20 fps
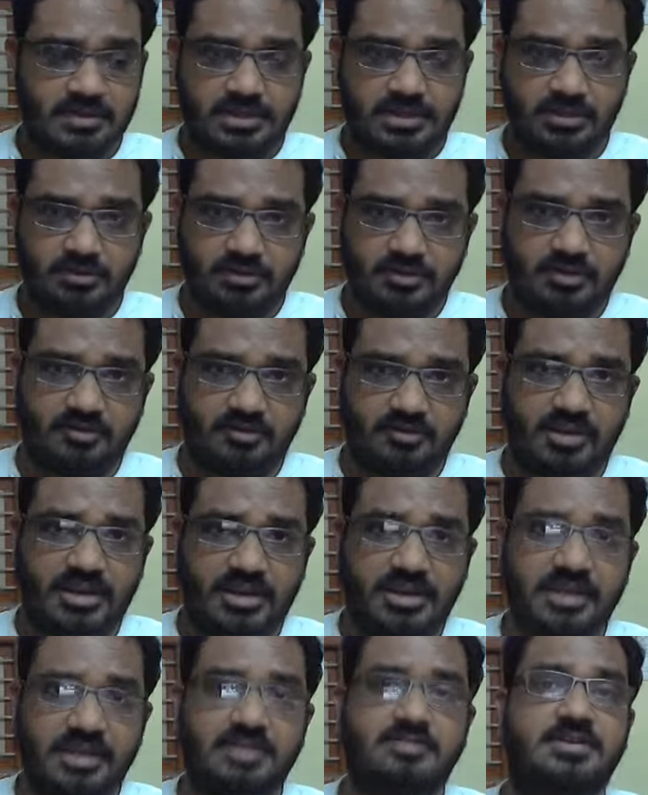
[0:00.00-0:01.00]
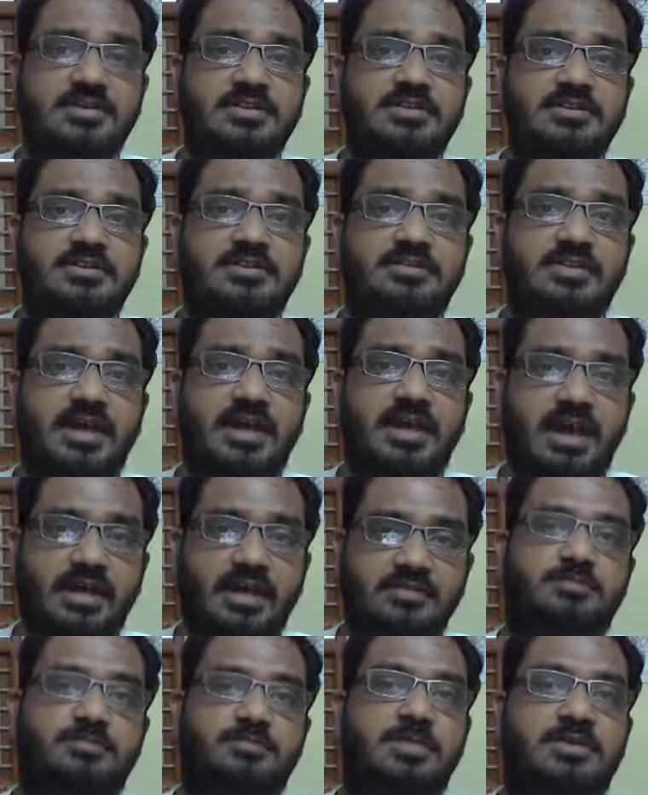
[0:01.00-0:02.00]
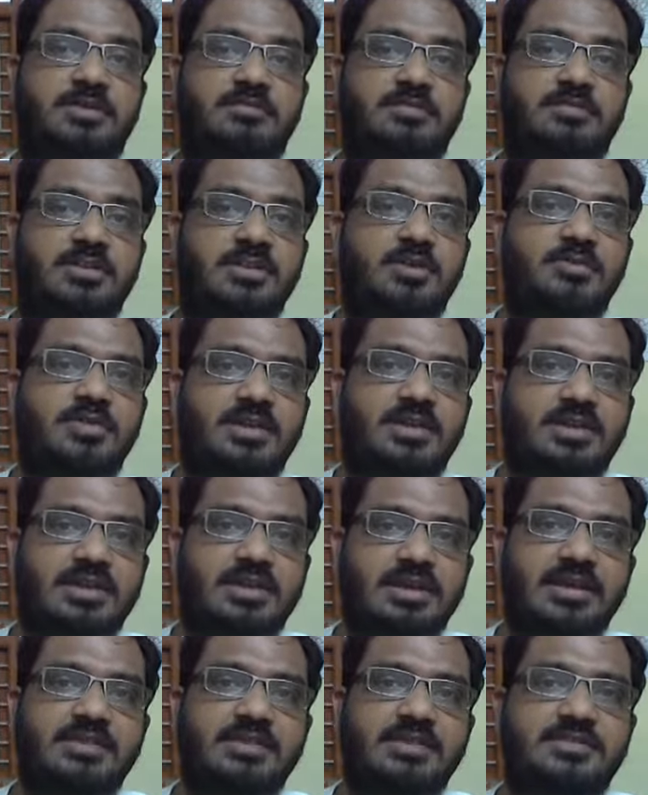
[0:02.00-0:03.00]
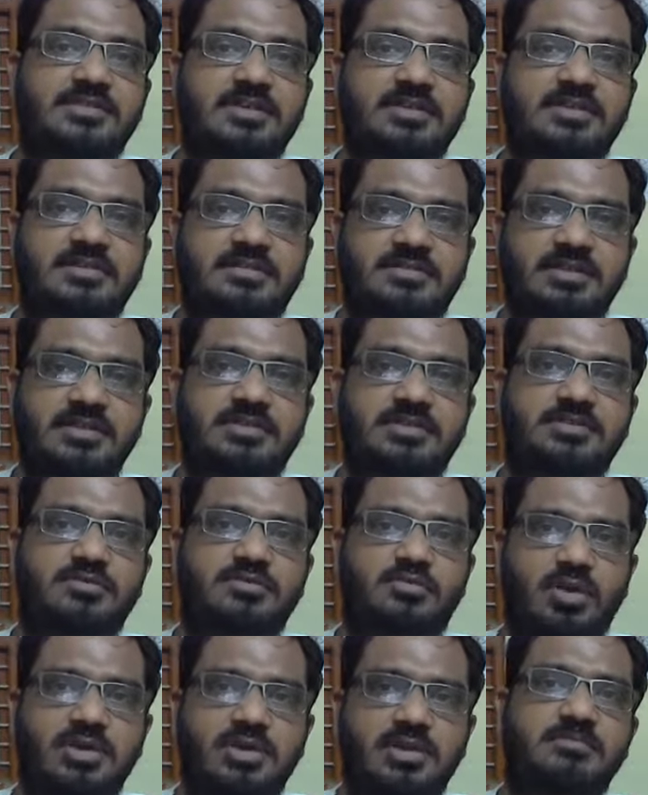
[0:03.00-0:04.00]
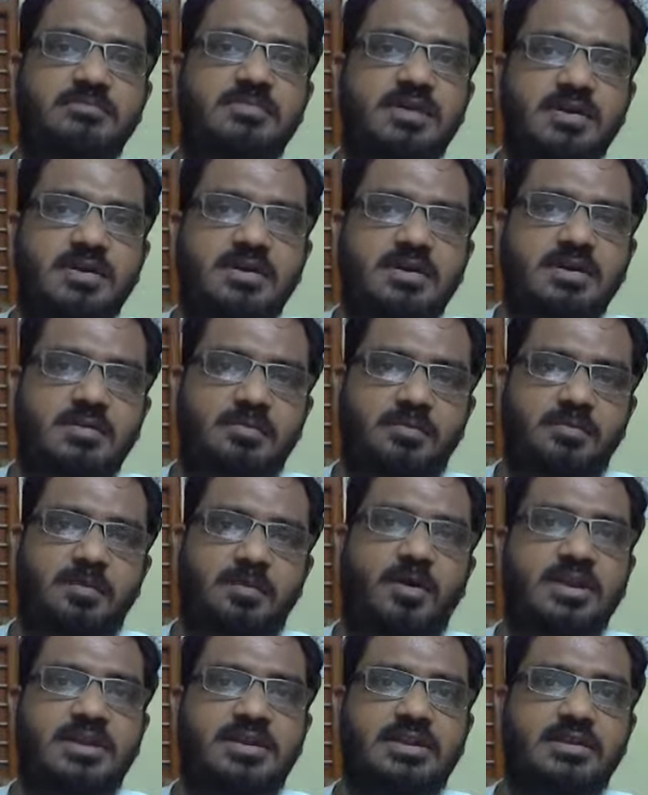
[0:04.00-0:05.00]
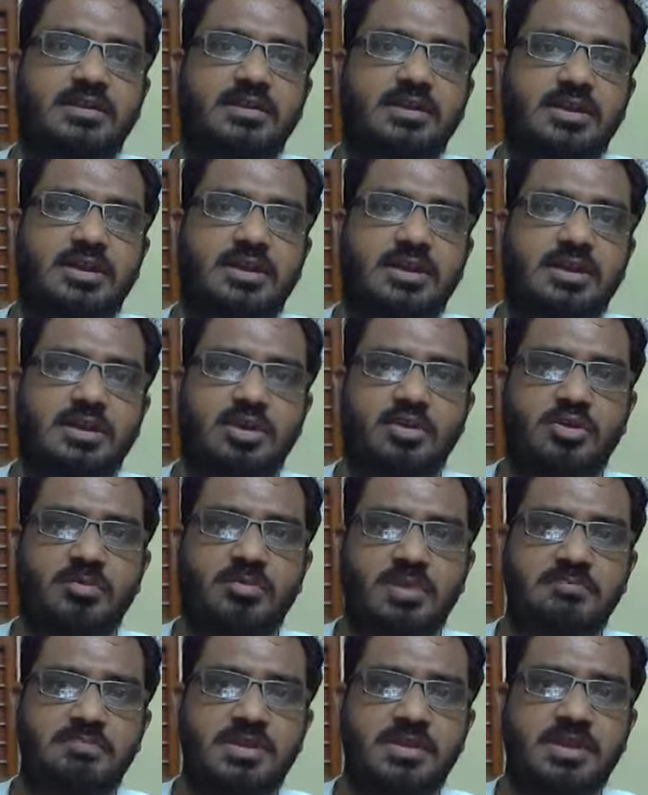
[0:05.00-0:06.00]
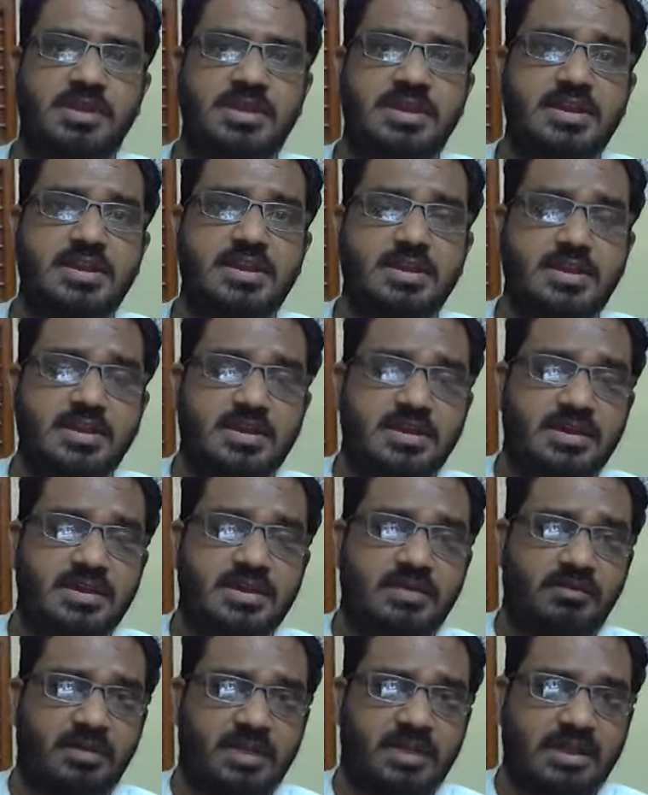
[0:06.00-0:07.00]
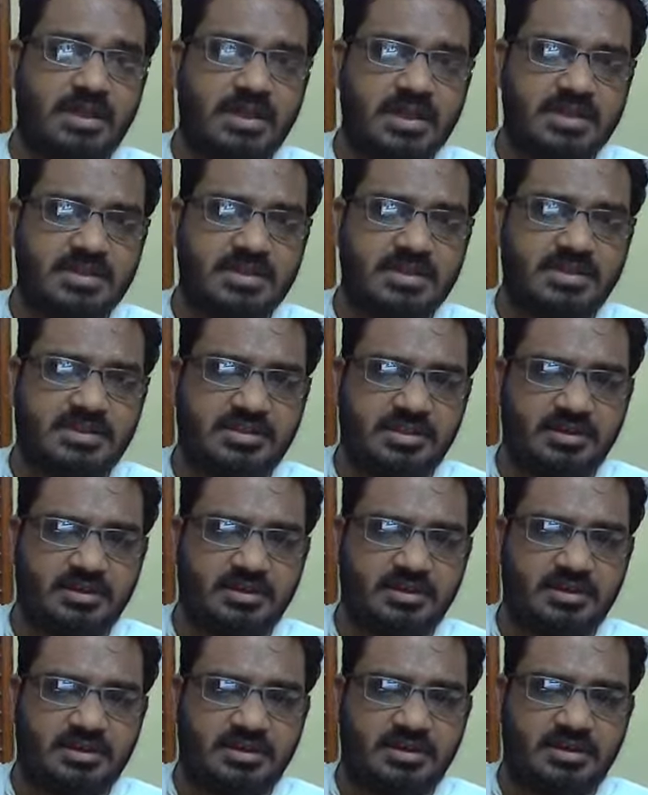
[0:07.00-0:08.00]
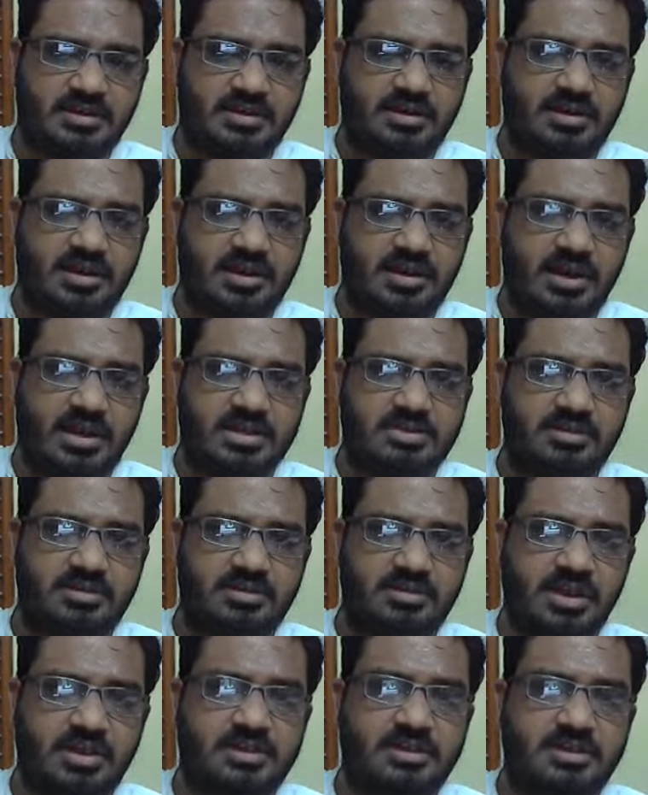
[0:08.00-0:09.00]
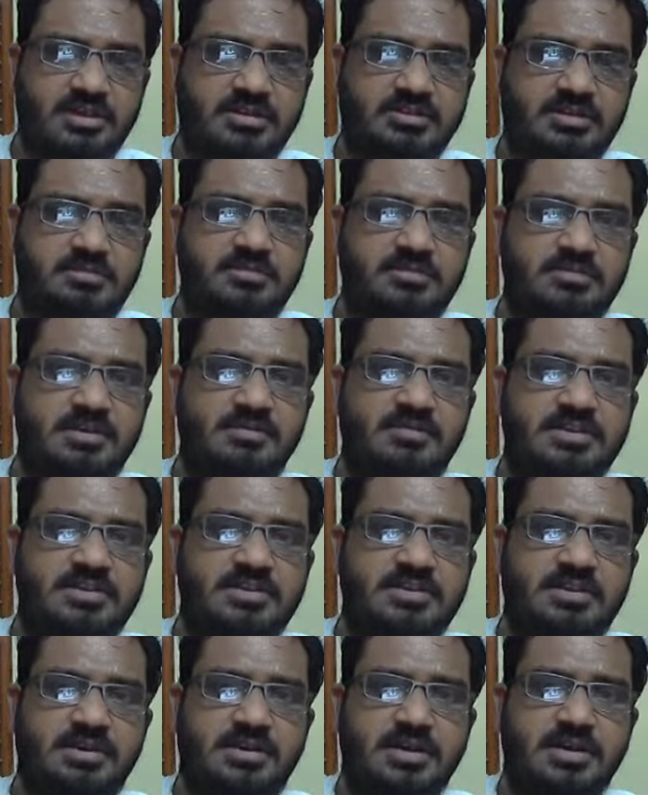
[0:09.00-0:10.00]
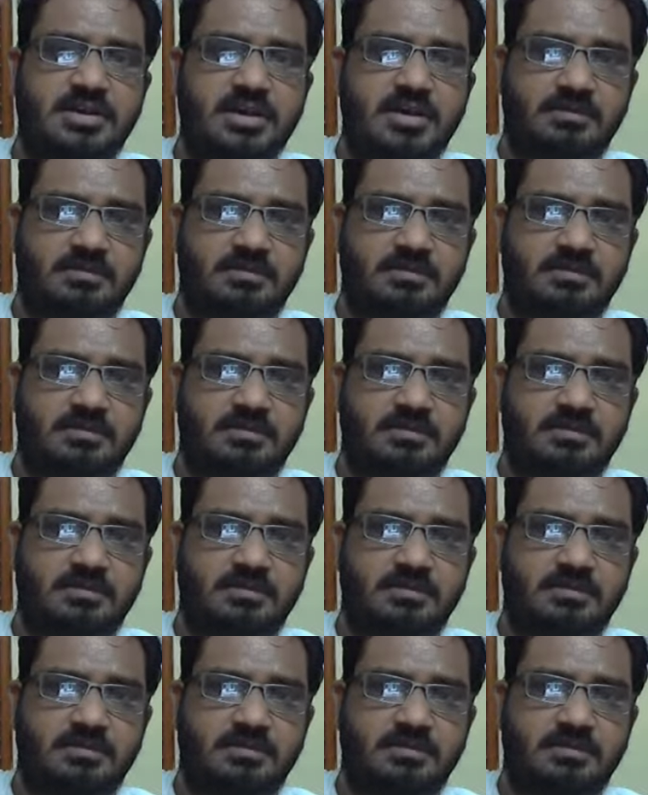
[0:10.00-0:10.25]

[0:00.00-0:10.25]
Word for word: without realizing this aspect, without realizing this one point, human being, he is uh, uh, actually accustomed with uh,